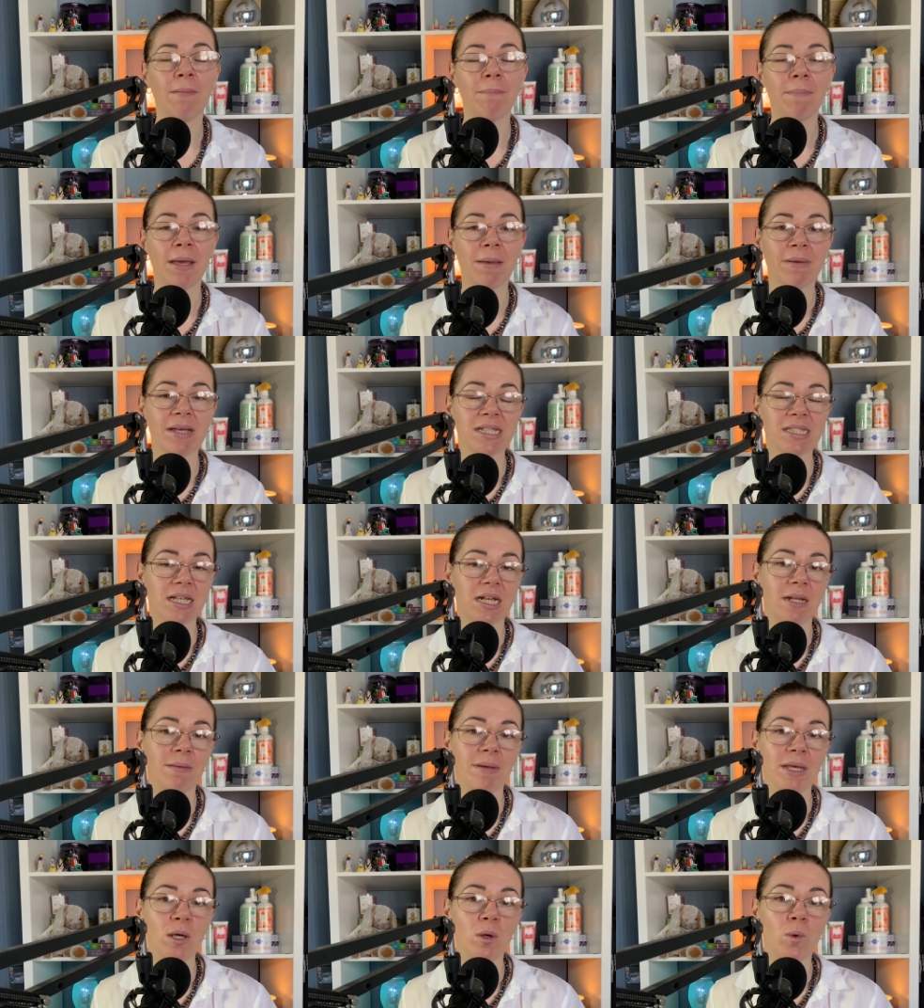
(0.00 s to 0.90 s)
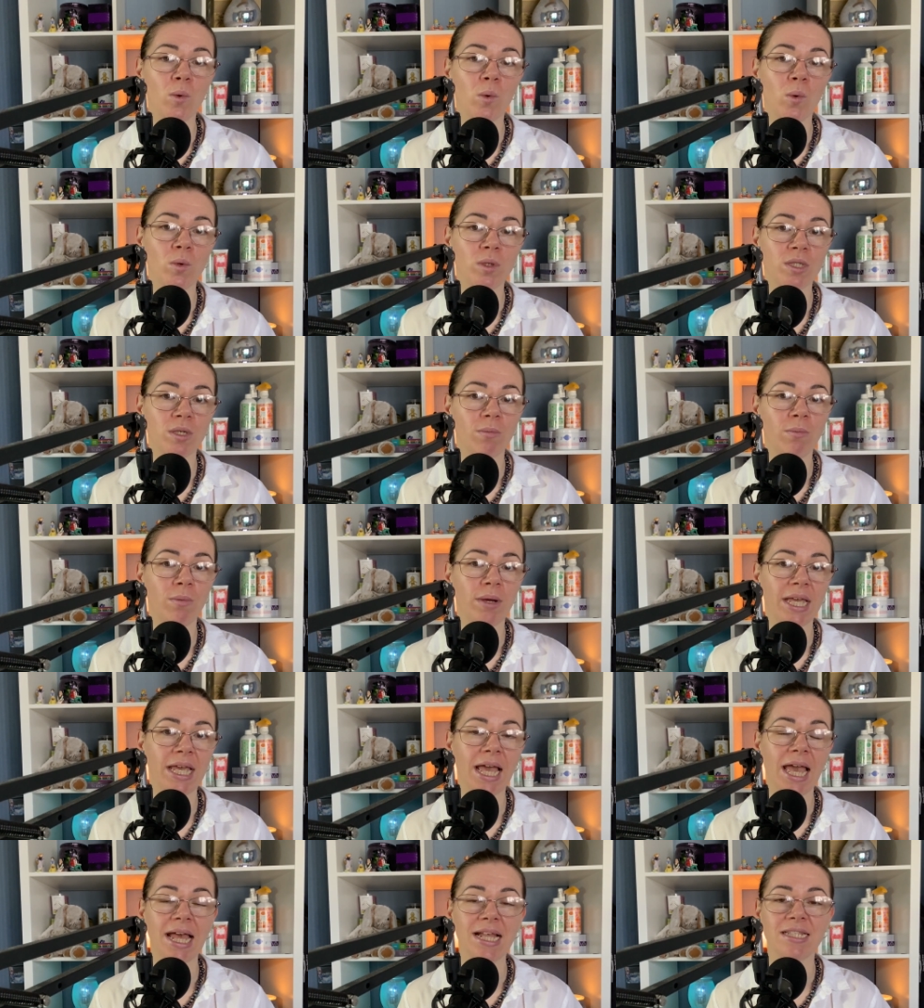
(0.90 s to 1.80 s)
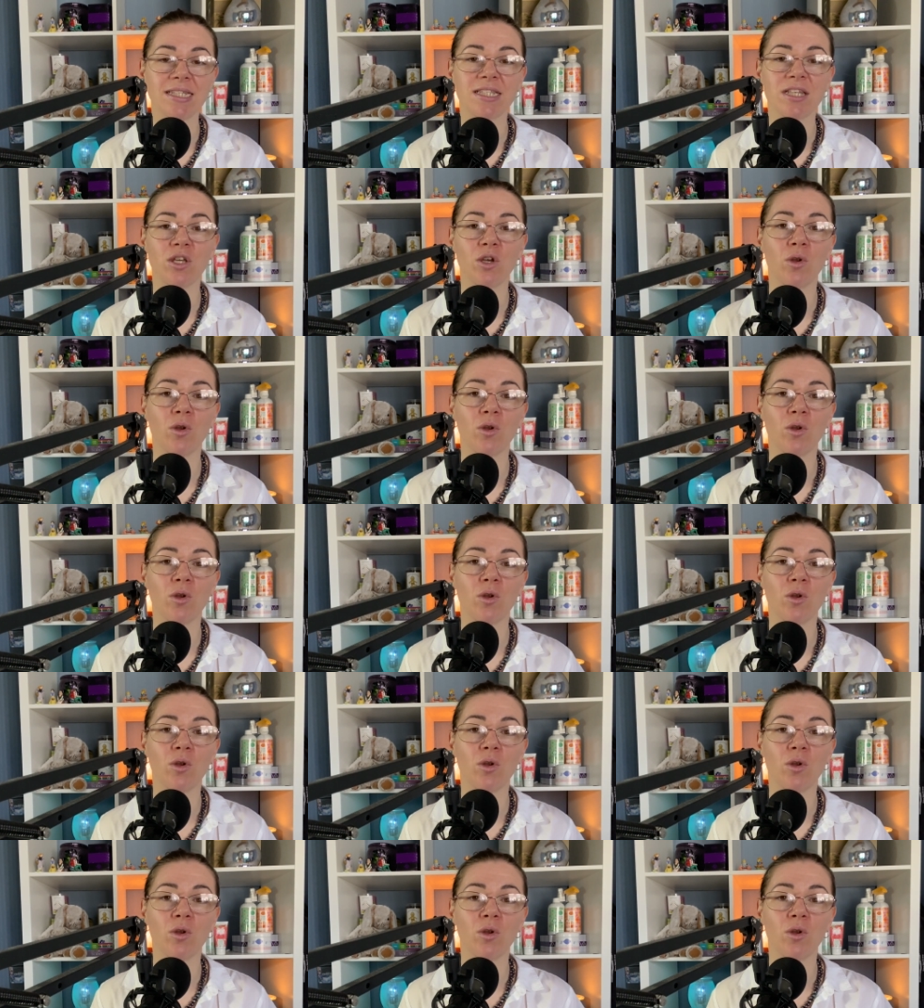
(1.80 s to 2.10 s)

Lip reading: maybe it's going to be autumn weekends that